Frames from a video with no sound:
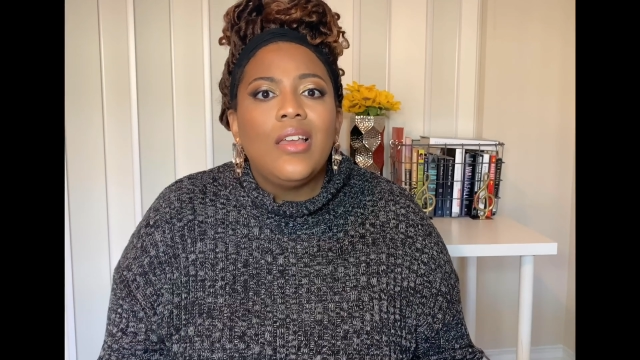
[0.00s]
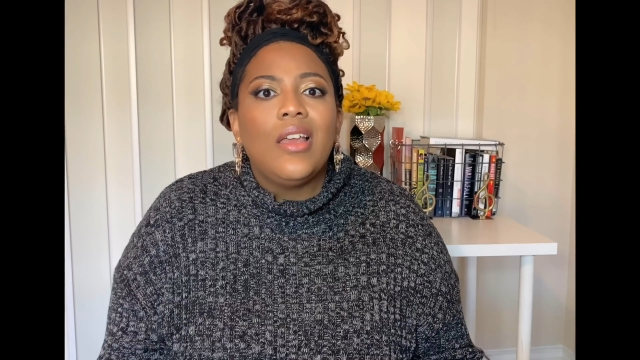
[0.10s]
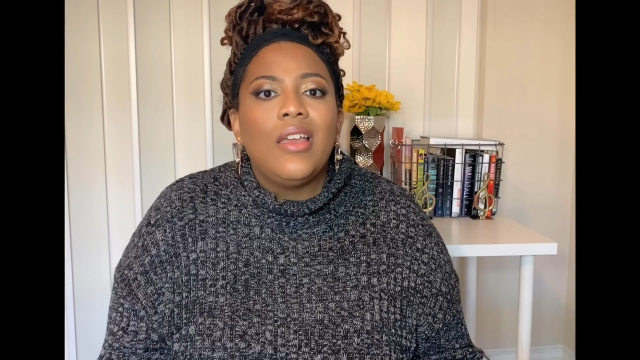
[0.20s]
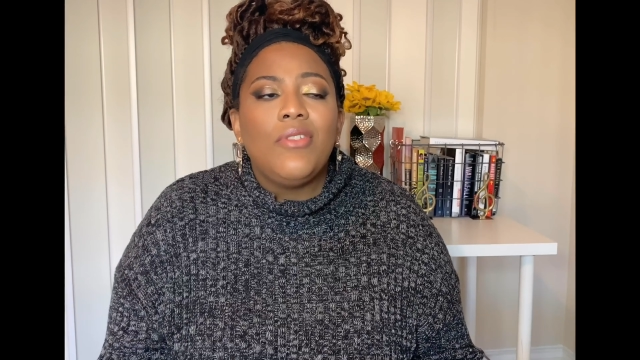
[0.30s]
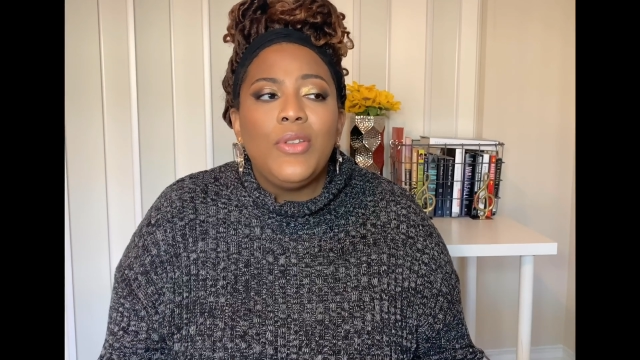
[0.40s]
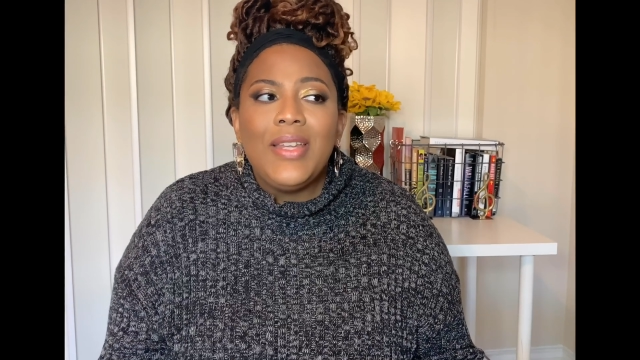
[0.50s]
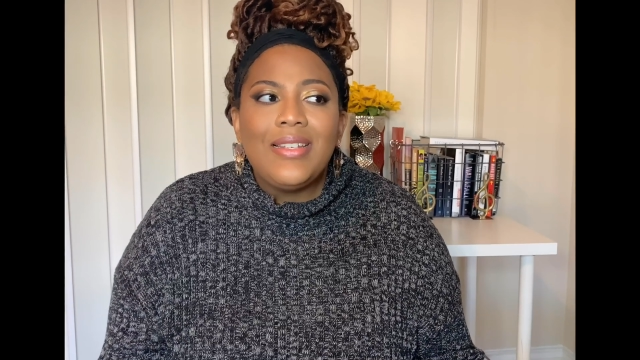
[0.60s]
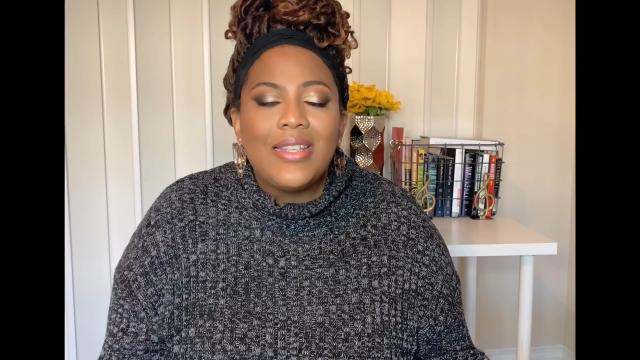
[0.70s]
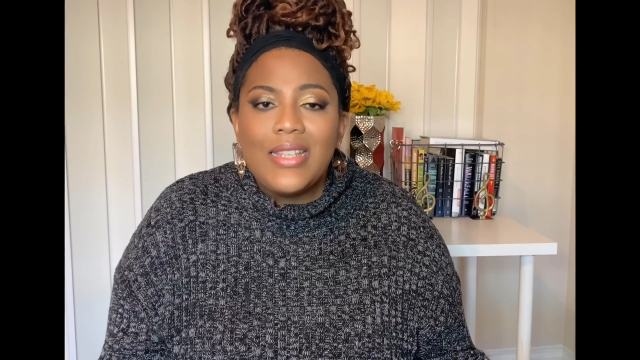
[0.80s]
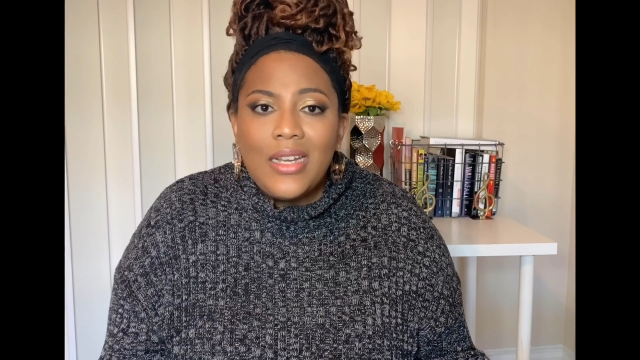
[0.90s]
if you need to
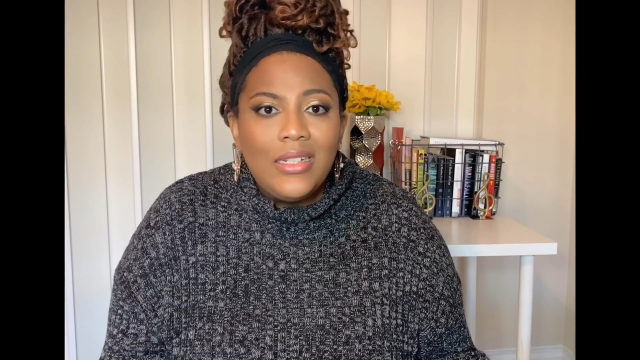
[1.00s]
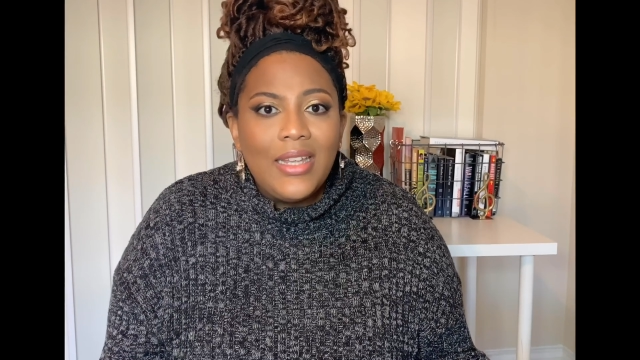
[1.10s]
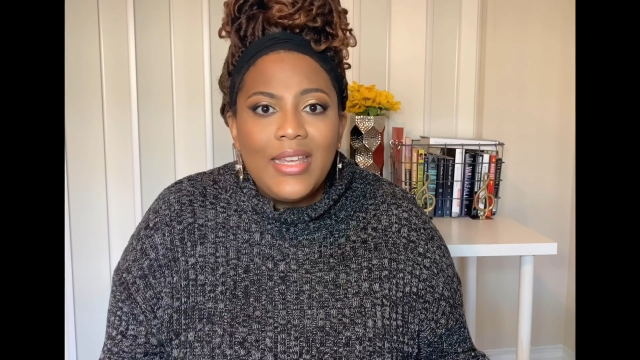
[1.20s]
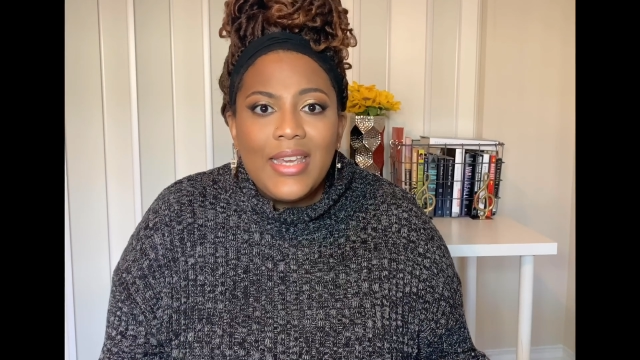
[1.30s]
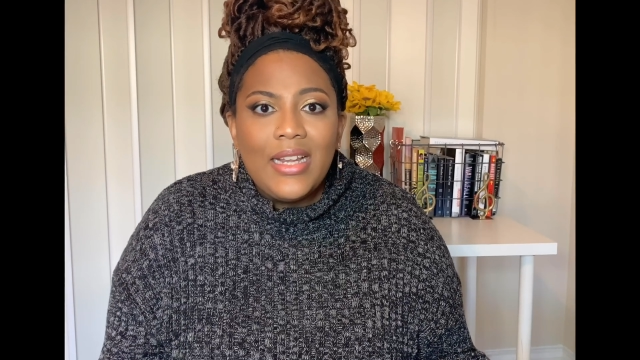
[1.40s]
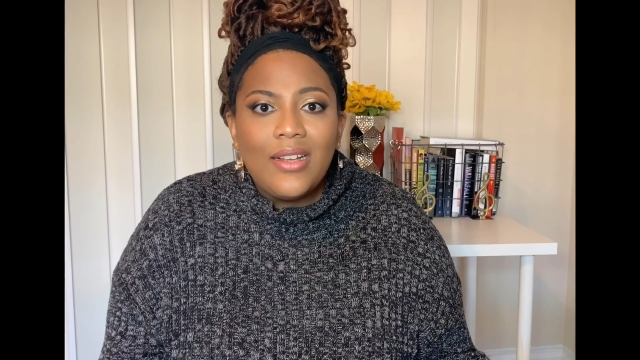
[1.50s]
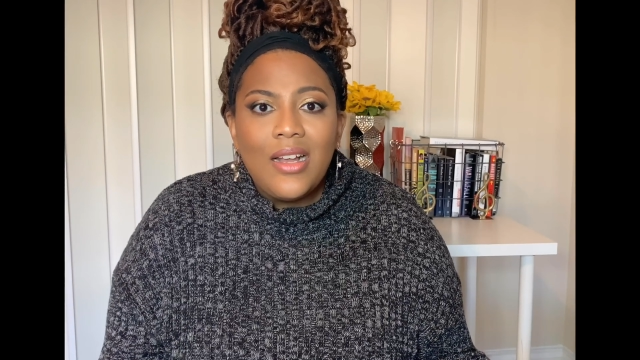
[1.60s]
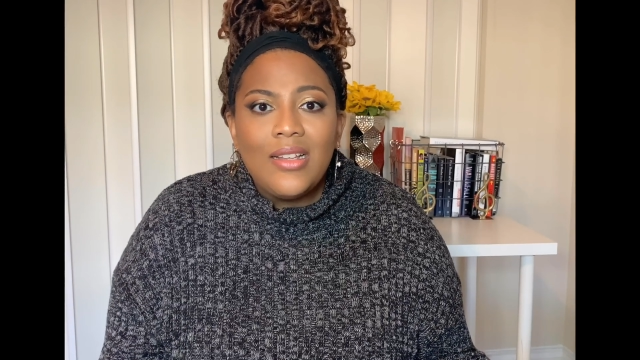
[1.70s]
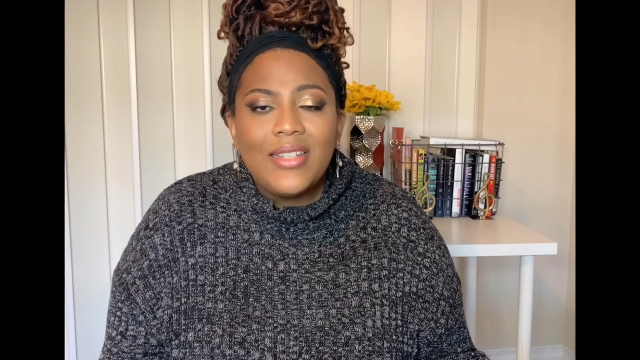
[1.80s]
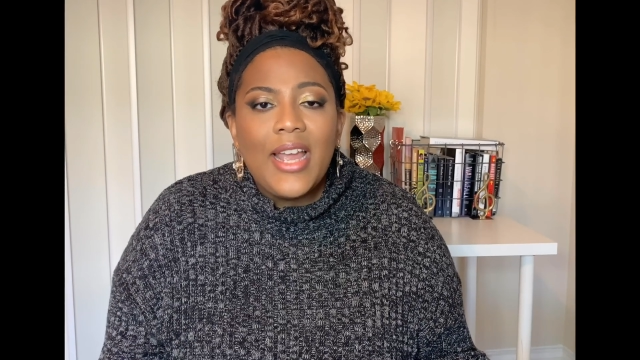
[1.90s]
suddenly get in
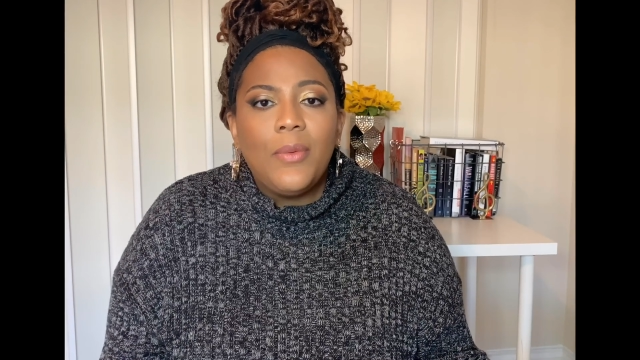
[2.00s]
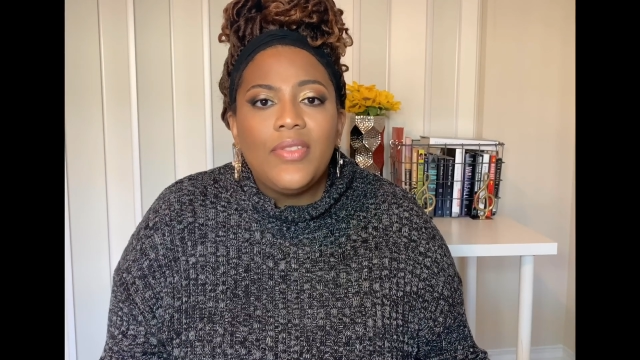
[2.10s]
contact with